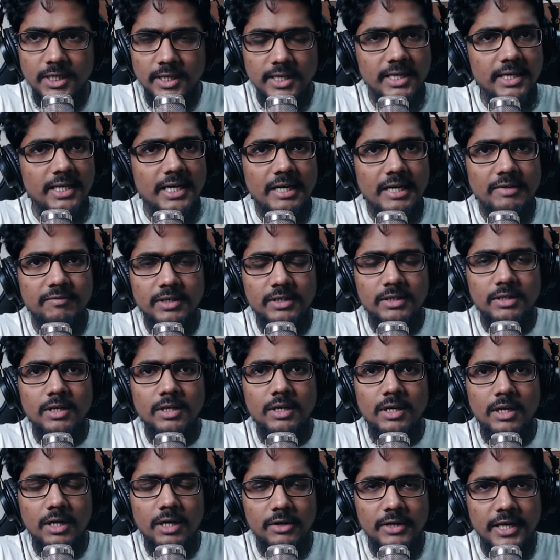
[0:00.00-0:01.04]
He gave it
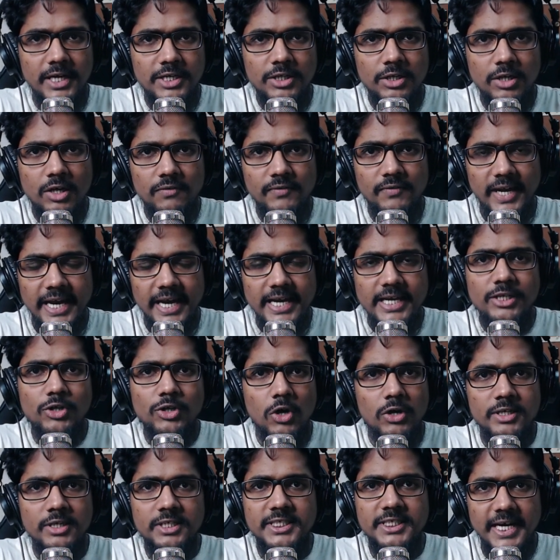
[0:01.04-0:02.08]
a rating of eight
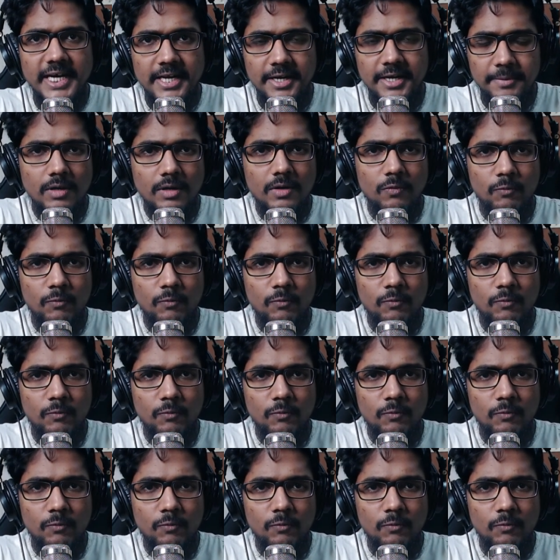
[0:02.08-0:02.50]
on ten,